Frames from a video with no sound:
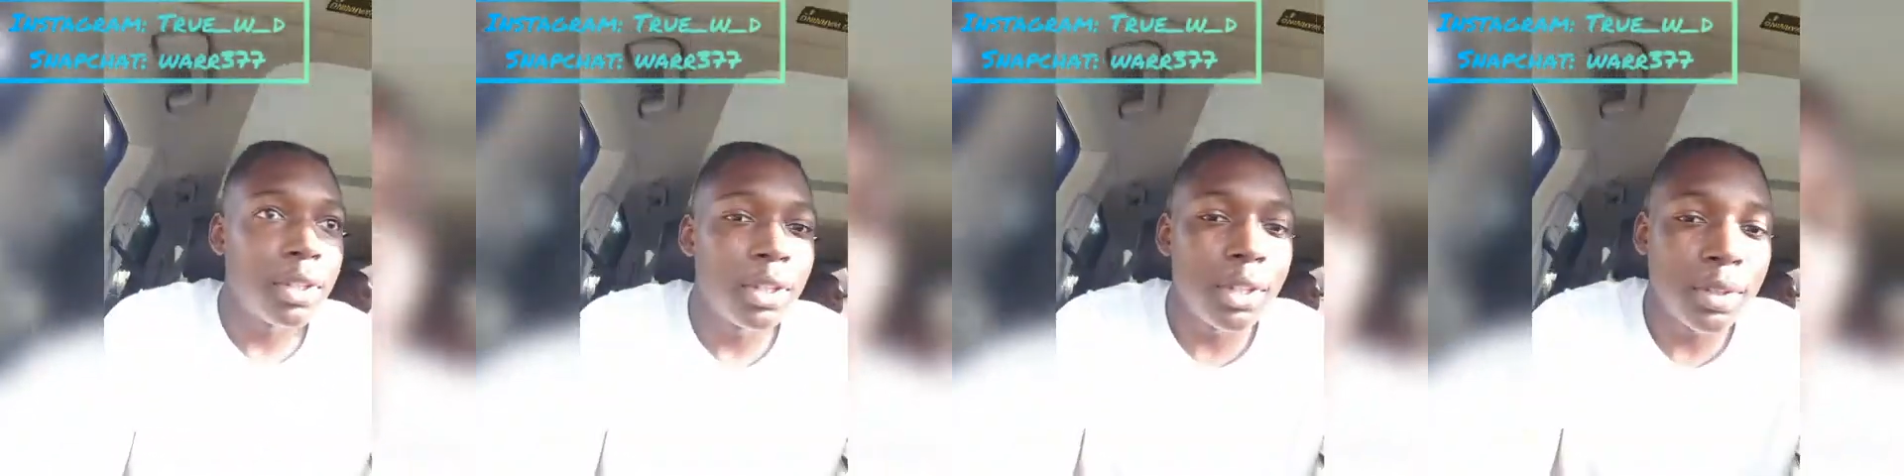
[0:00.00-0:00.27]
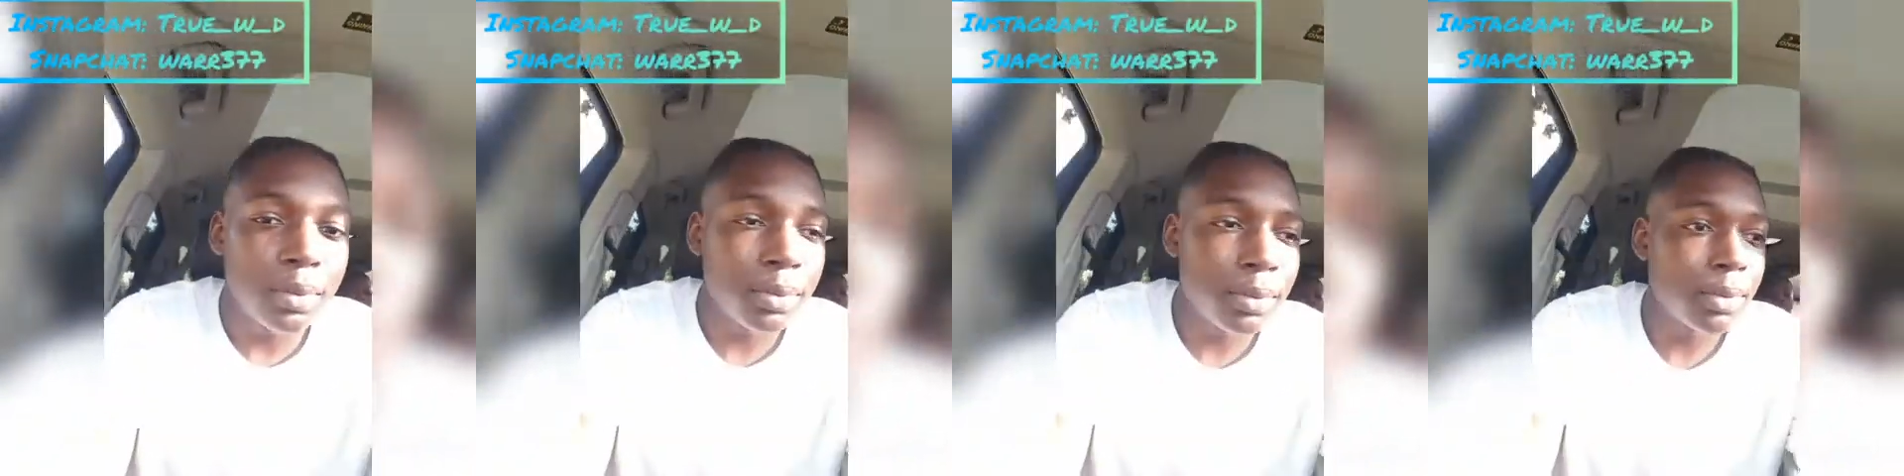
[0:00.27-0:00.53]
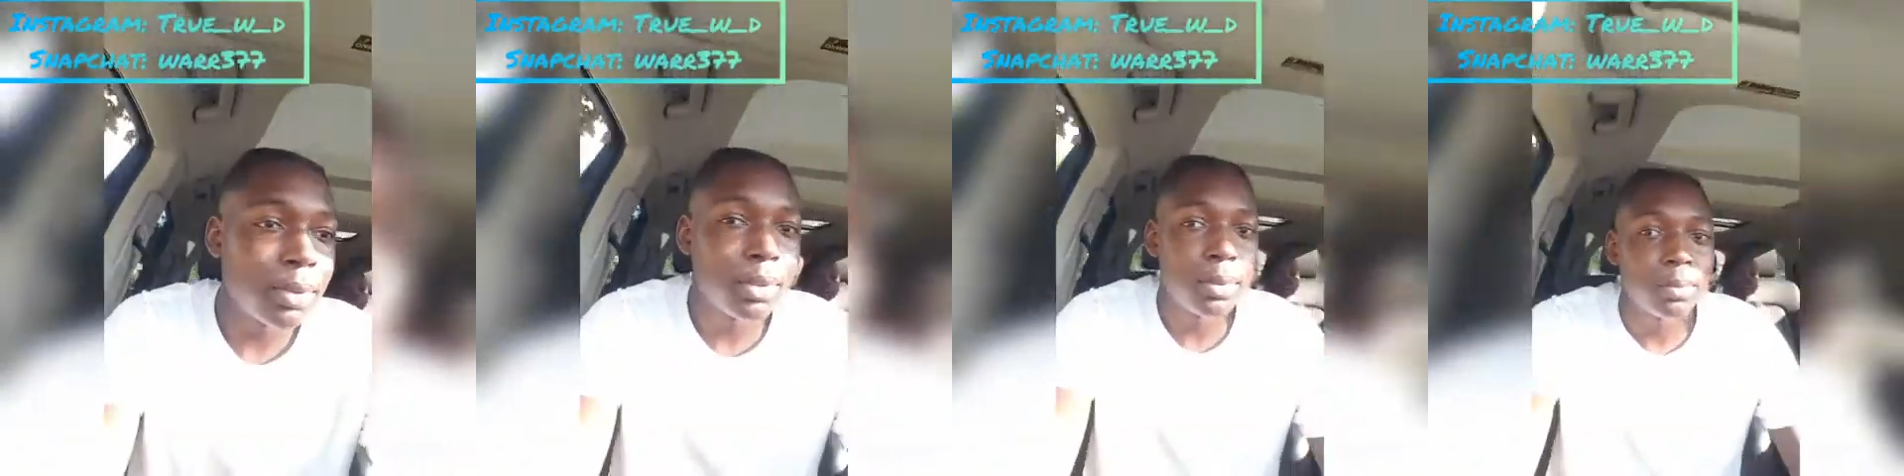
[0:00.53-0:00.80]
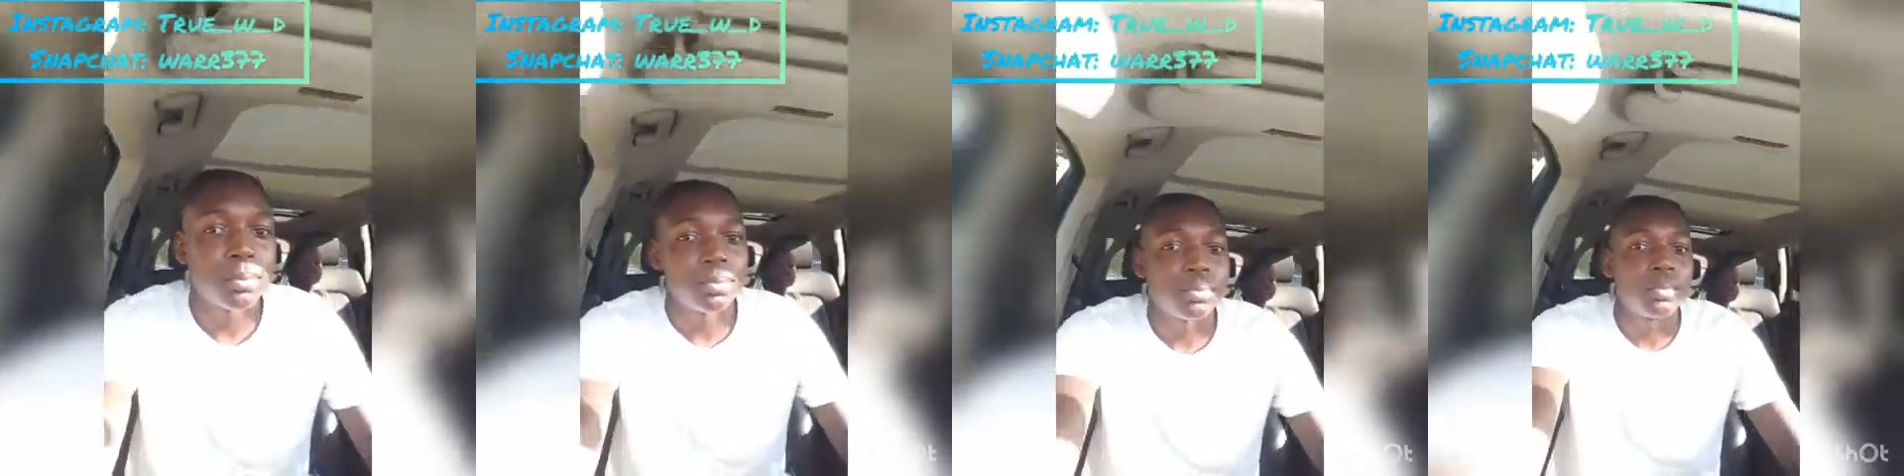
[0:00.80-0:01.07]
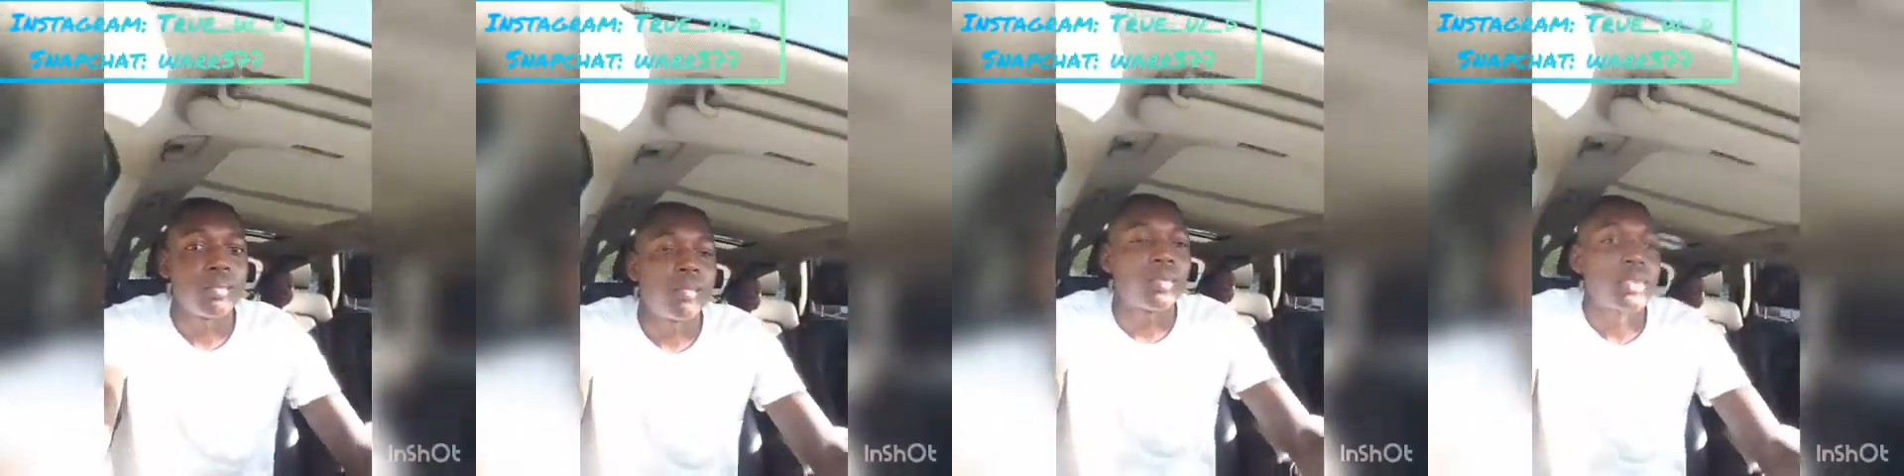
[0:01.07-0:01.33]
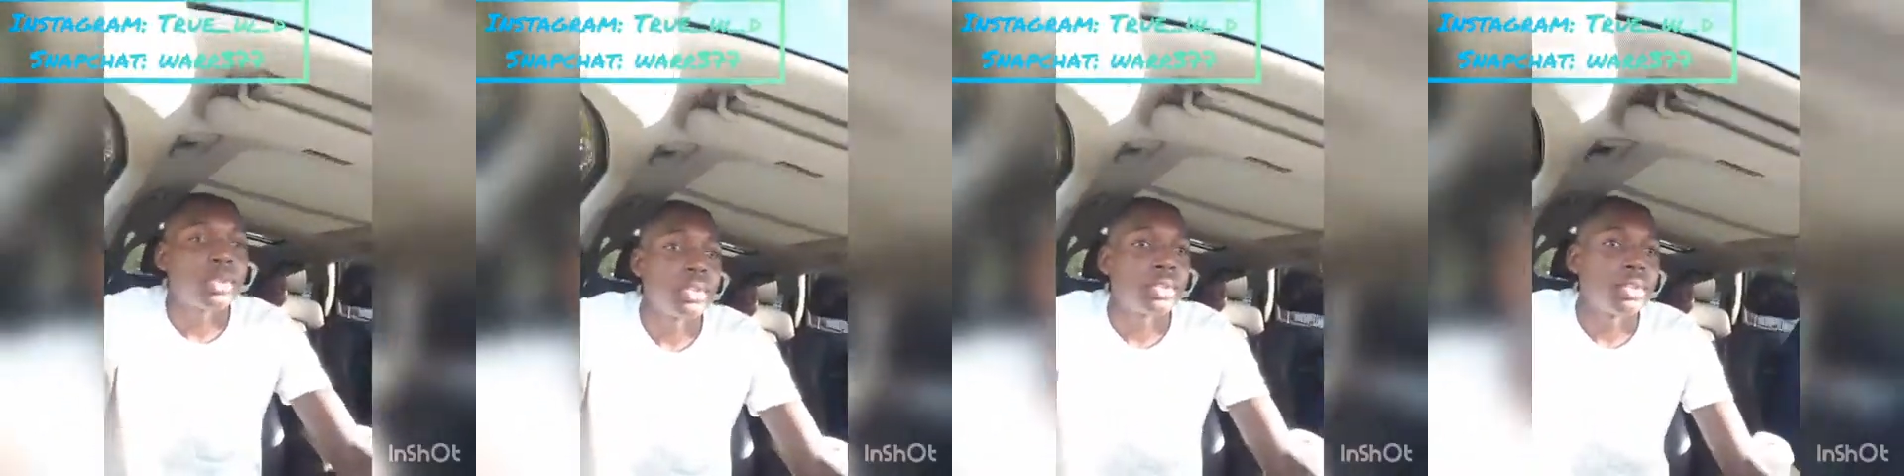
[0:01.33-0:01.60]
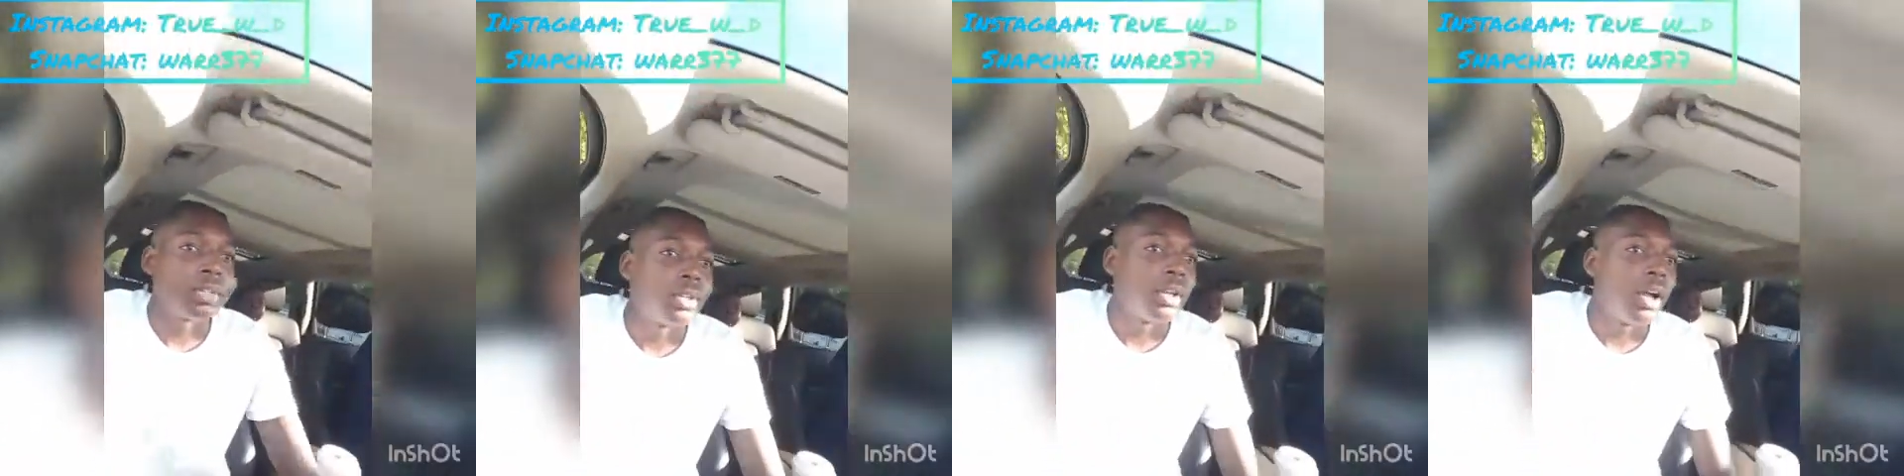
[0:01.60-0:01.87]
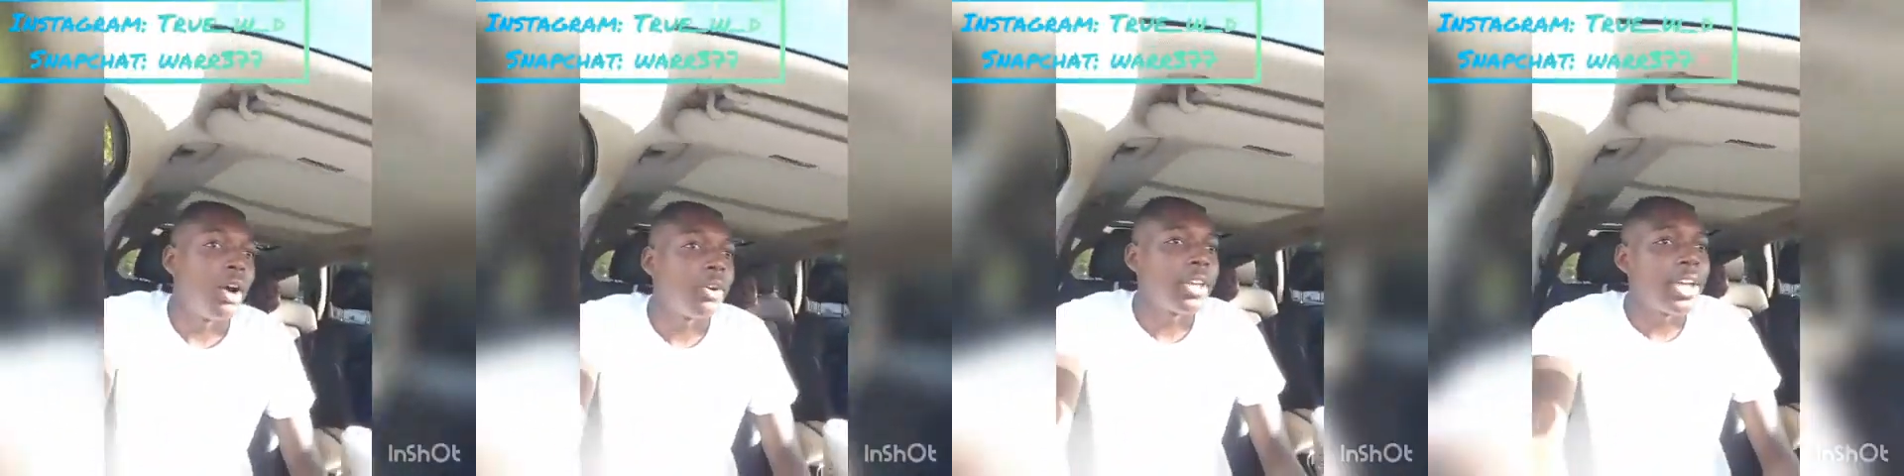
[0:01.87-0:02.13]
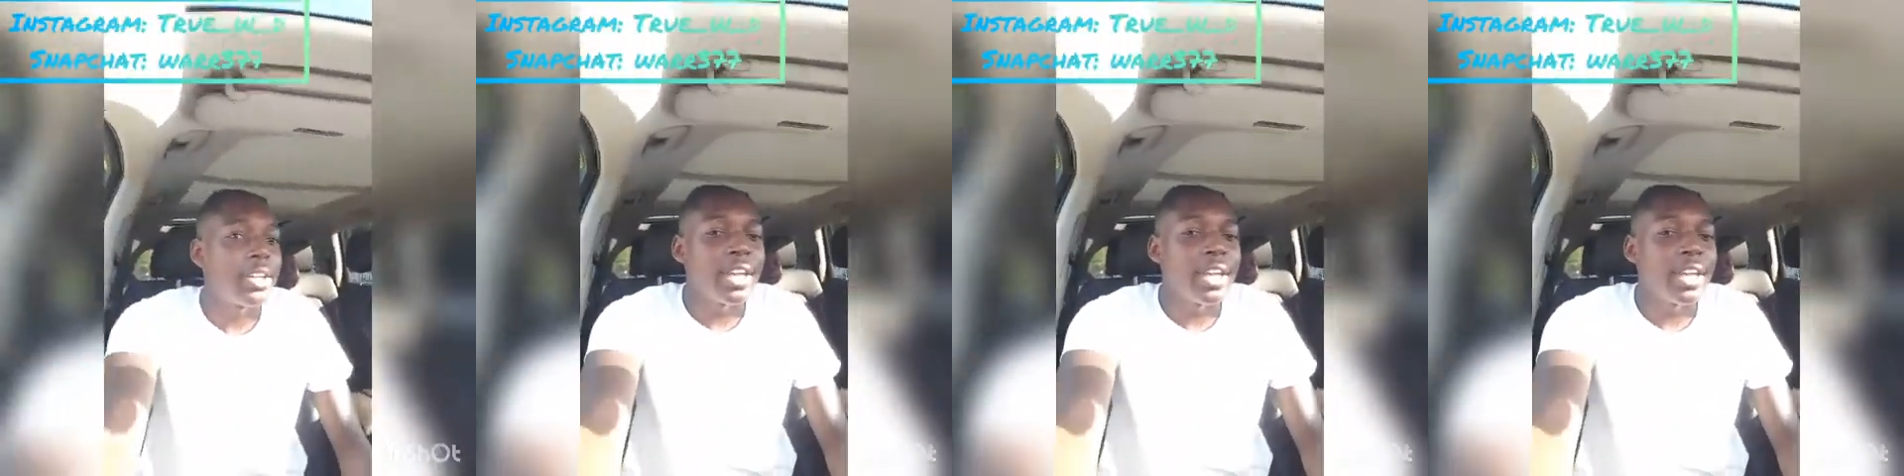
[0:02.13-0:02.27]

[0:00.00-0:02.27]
Yup. Okay,